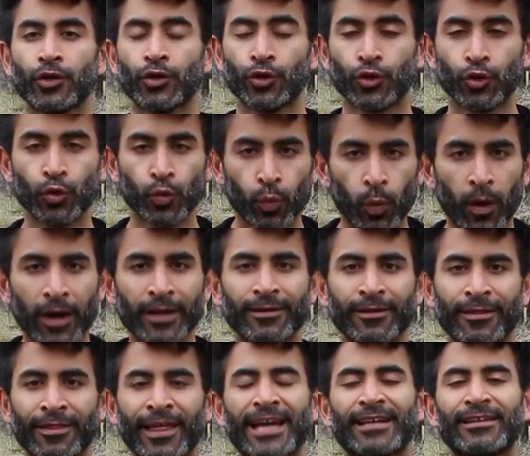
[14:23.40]
you
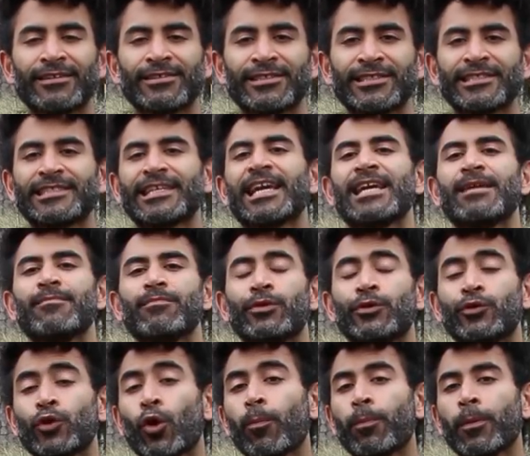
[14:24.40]
want that
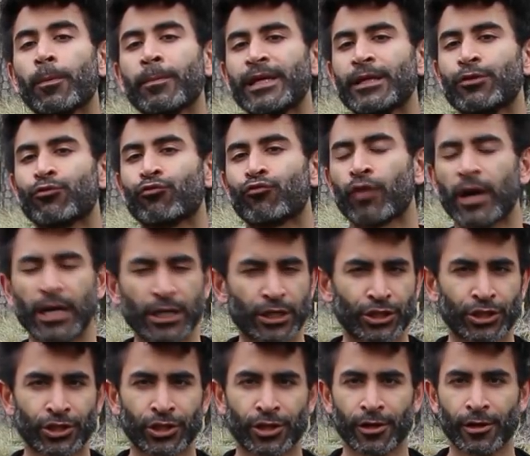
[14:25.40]
same dopamine
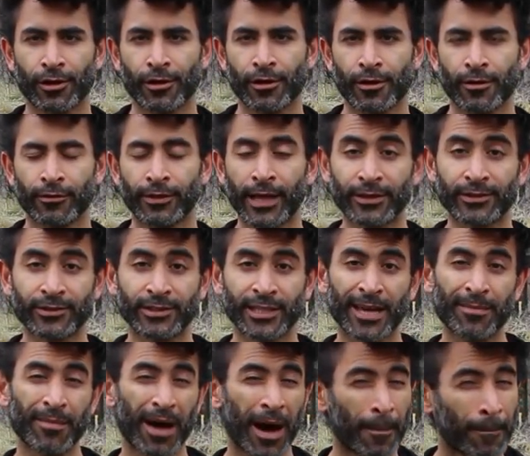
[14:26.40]
rush that
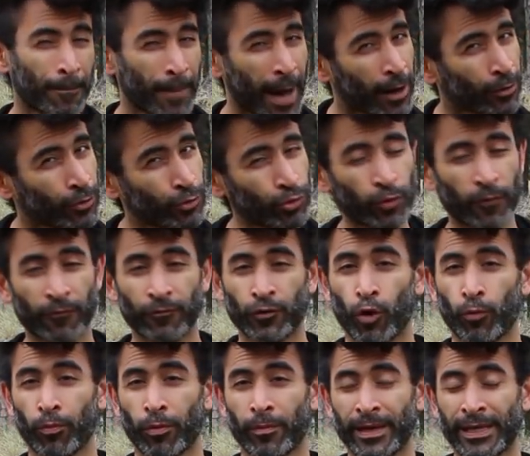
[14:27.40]
same amount of
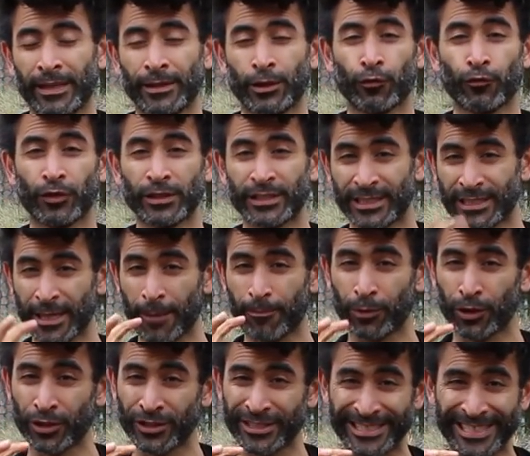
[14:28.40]
dopamine, the
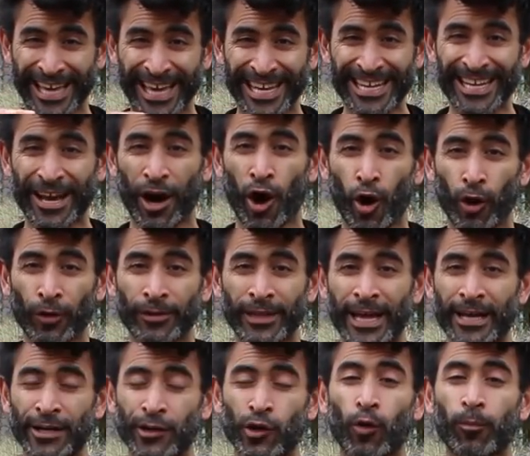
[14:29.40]
receptors getting all
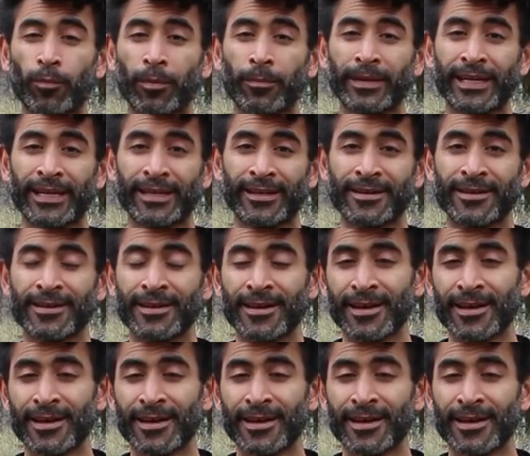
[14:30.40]
that dopamine,